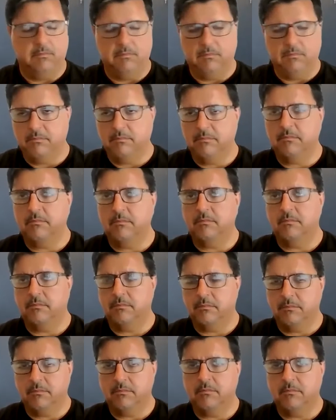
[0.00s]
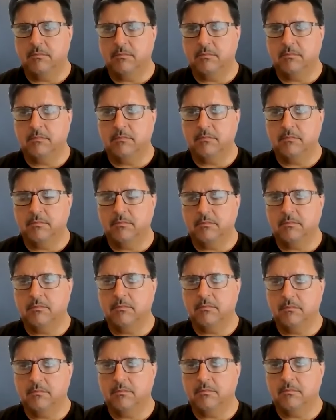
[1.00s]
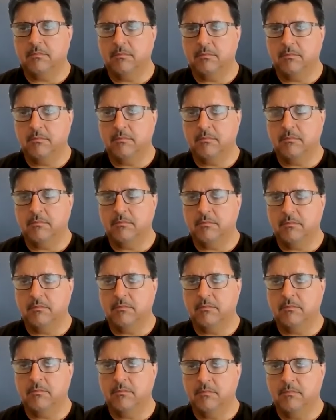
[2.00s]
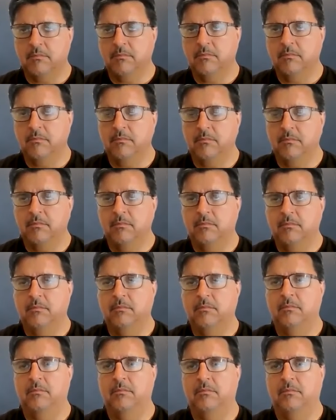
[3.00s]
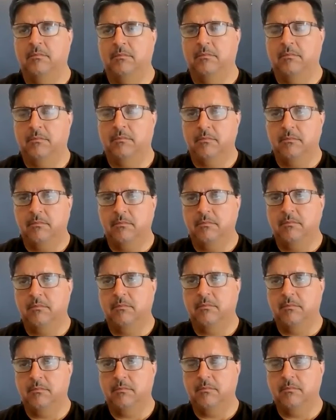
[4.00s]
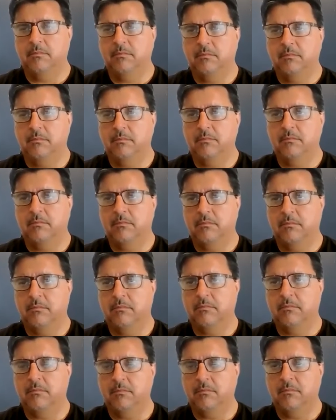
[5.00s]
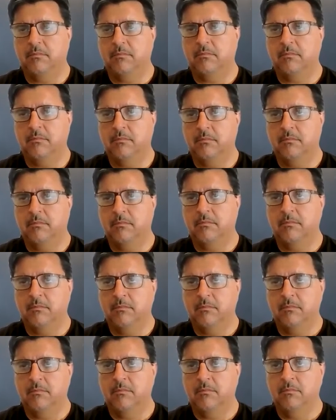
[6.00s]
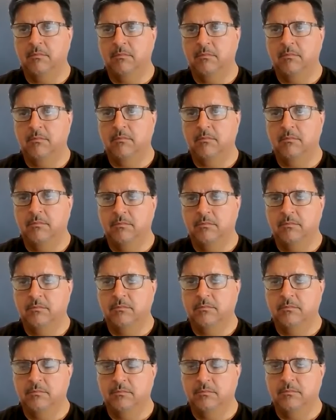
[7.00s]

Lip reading: This person isn't speaking.